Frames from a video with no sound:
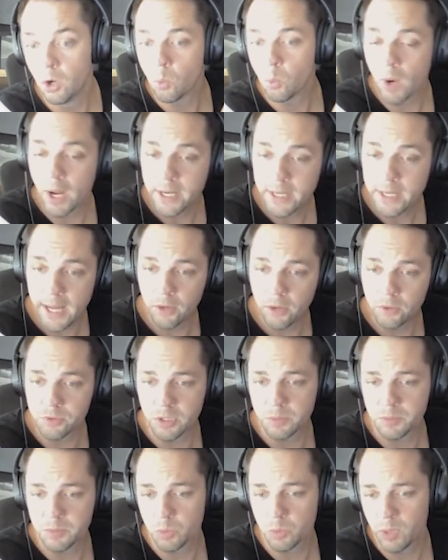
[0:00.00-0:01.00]
right now in
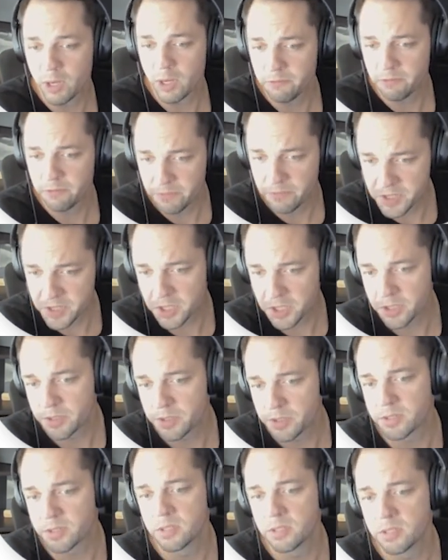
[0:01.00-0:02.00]
terms of right fit
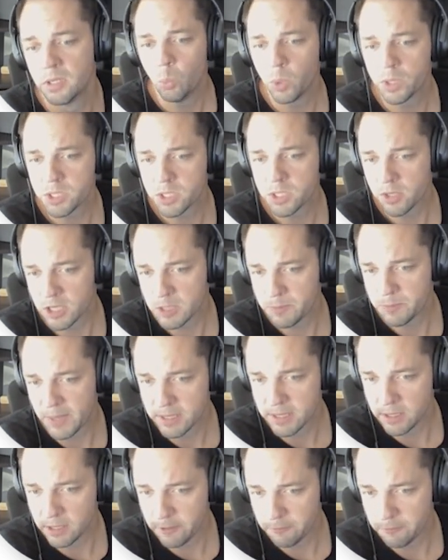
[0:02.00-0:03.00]
visitors? What's our
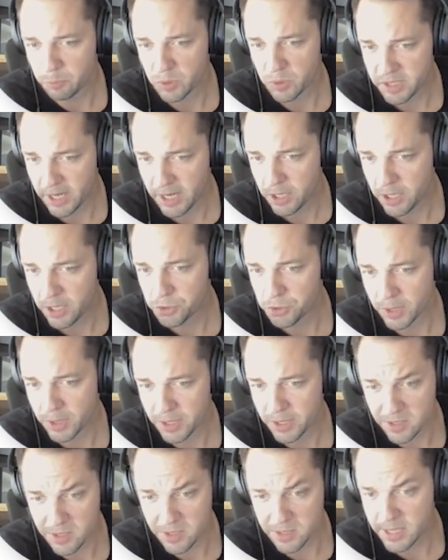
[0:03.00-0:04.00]
expected lift percentage,
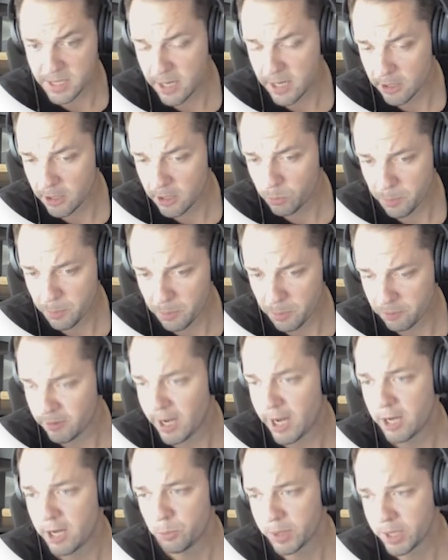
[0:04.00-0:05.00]
right? This is data that we
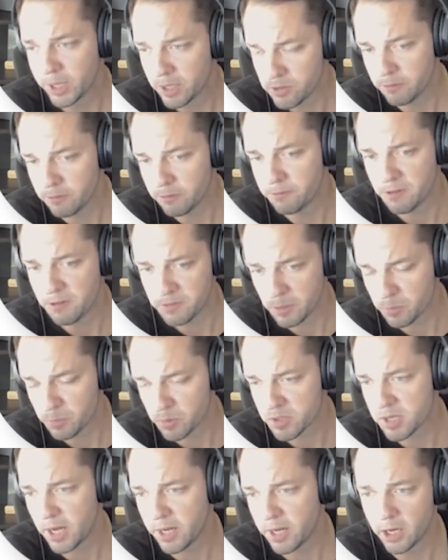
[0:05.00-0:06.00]
provide. Are we going to do
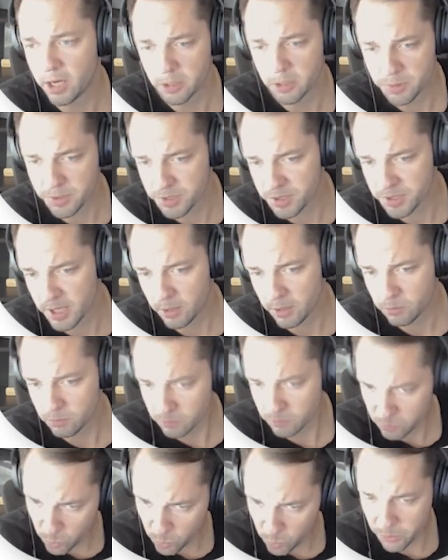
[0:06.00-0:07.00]
50%, 100%?
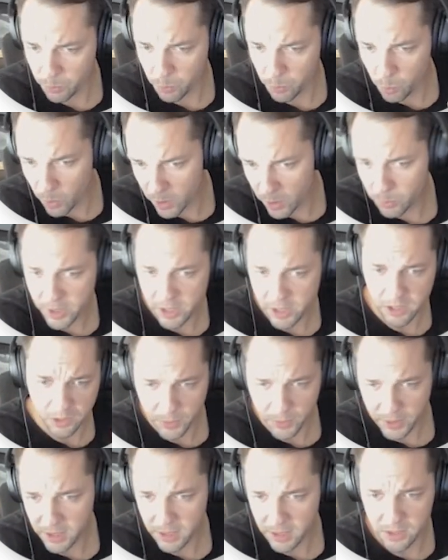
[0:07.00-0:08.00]
Where do we
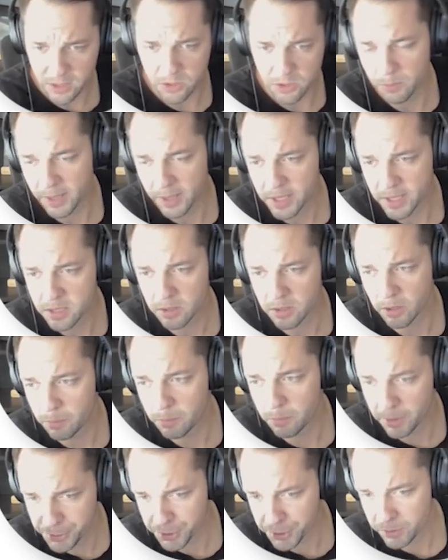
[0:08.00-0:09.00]
think we can get to based on our
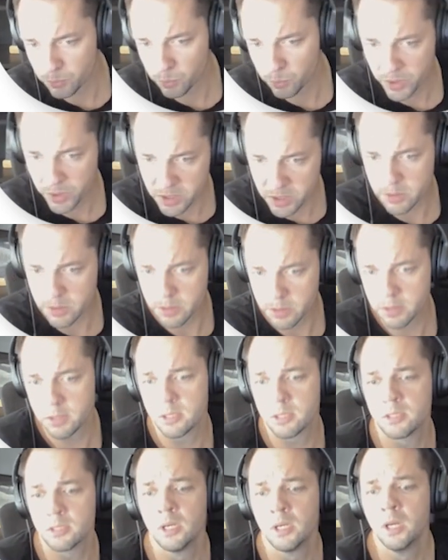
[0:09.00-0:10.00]
budget and
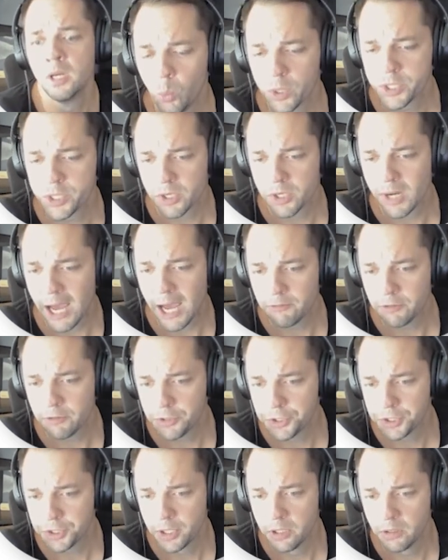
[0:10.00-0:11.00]
resources? What's our
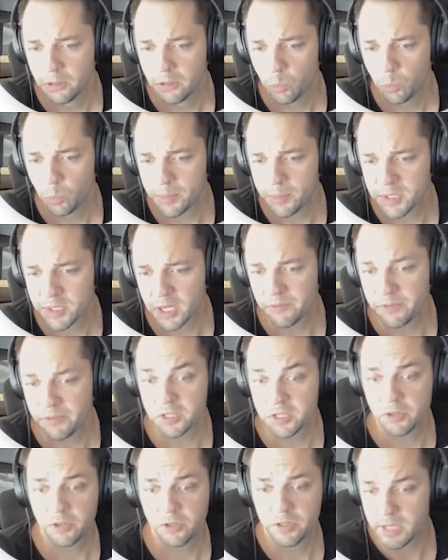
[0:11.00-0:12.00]
average website
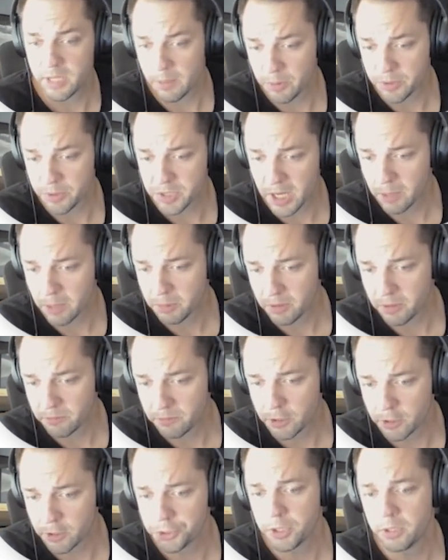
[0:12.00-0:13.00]
visitor to demo sign-up
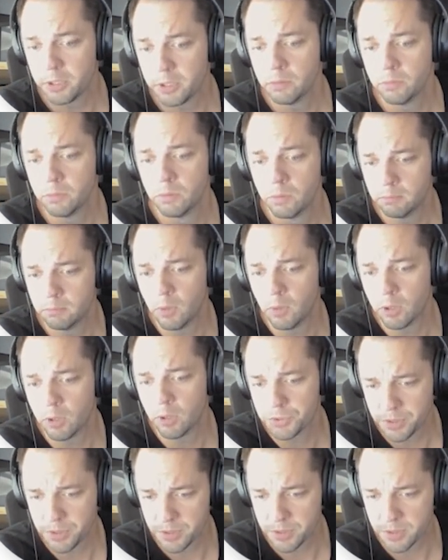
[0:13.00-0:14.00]
conversion,
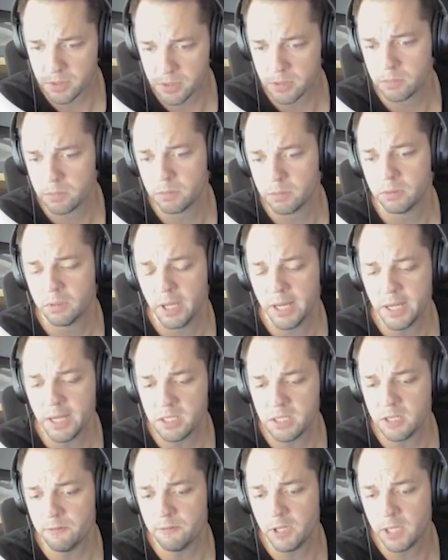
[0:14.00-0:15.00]
margins,
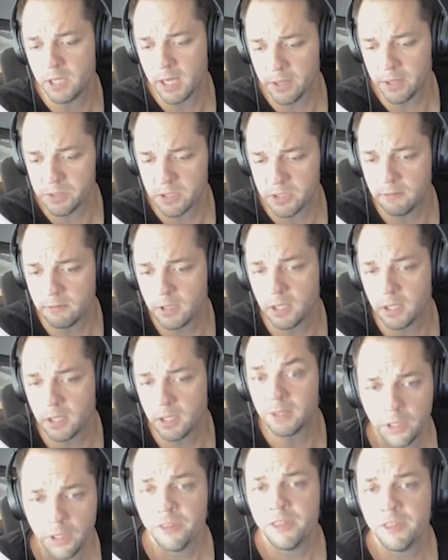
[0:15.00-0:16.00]
ACV,
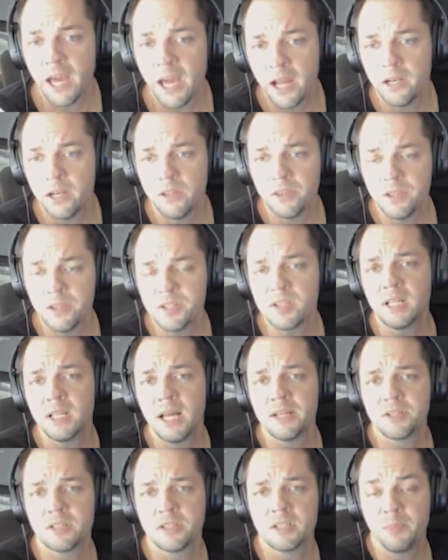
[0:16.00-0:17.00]
LTV? Then this
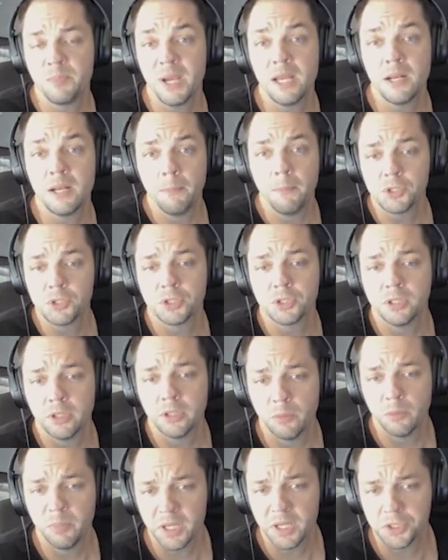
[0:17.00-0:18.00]
allows us to paint a much
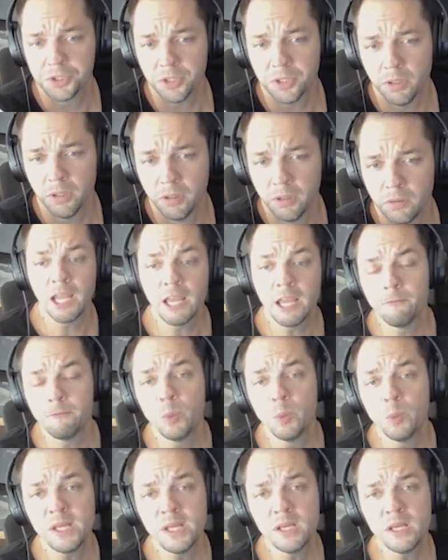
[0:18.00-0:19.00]
clearer picture. If
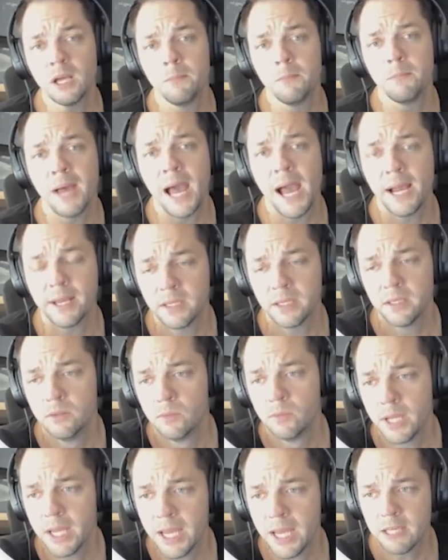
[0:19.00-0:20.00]
we can come back
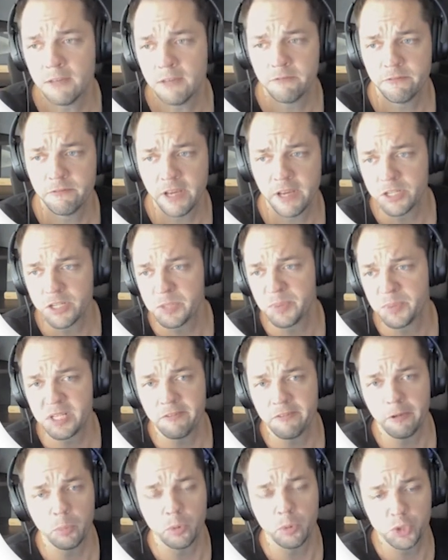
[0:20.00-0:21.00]
and give very
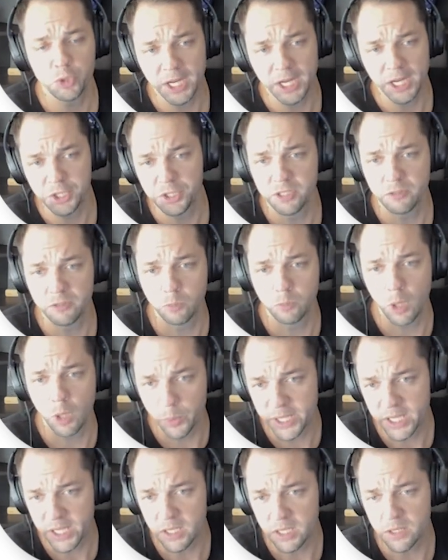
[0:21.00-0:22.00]
specific projections of where
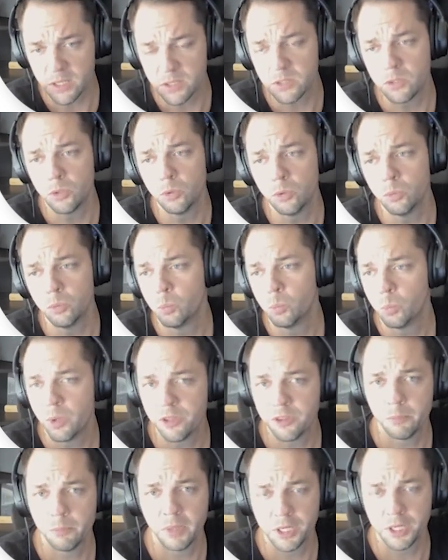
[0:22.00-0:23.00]
we can get to
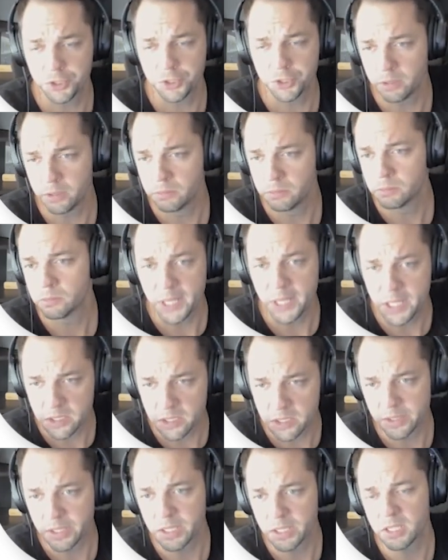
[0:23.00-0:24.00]
with the budget
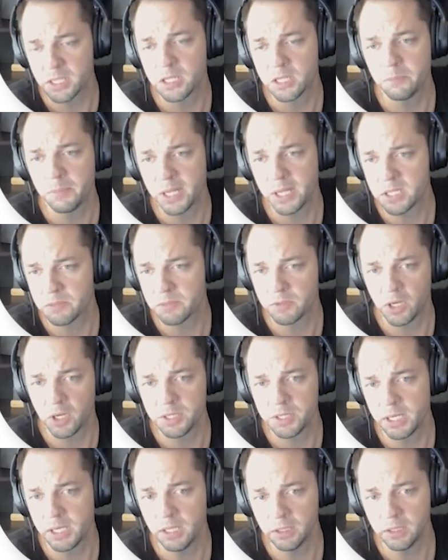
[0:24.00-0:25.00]
based on the existing base of
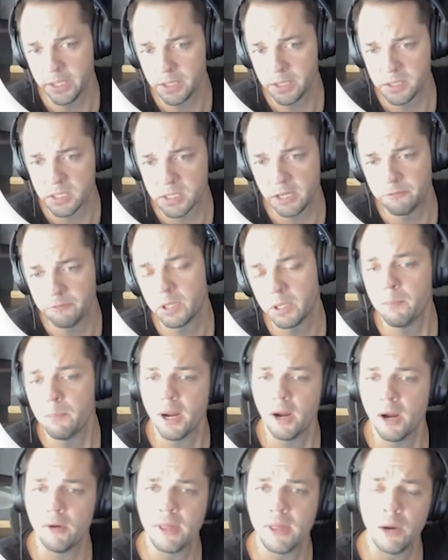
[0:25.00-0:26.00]
content and links, and if we can
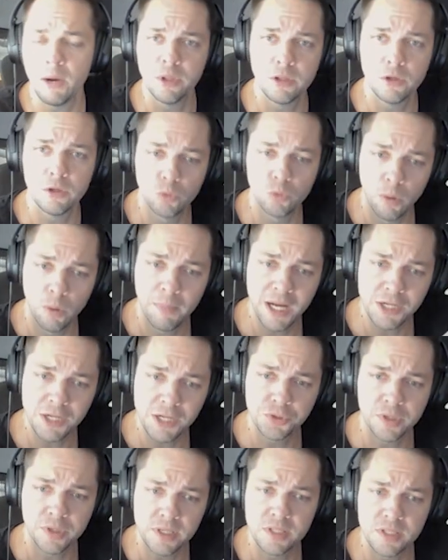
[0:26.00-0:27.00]
pair that with your own
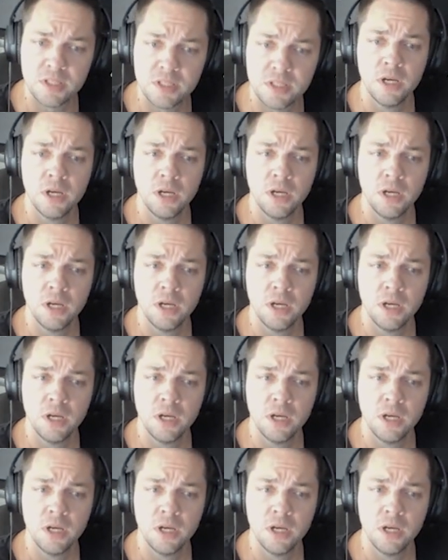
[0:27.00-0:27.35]
metrics,